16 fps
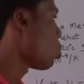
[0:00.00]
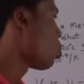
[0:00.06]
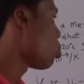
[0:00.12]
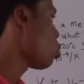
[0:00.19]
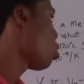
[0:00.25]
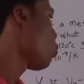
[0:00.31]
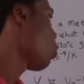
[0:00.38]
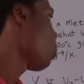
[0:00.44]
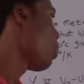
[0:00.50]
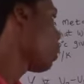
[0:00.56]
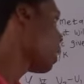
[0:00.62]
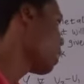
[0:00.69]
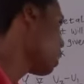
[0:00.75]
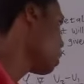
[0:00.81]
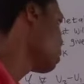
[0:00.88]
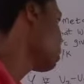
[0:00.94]
we solve for
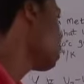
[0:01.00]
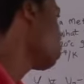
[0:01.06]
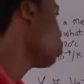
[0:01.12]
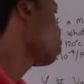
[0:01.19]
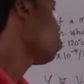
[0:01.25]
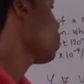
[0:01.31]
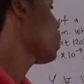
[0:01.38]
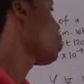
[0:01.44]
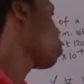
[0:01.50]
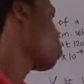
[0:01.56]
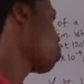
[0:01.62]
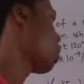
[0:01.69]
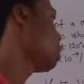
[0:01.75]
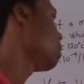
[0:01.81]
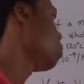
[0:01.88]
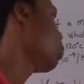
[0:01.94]
brackets, 70 minus
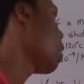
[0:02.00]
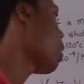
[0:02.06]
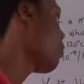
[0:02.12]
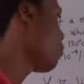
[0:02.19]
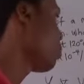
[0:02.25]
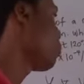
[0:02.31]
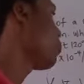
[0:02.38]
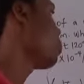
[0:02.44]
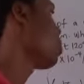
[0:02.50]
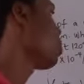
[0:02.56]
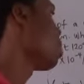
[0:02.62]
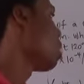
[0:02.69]
20, we have 50.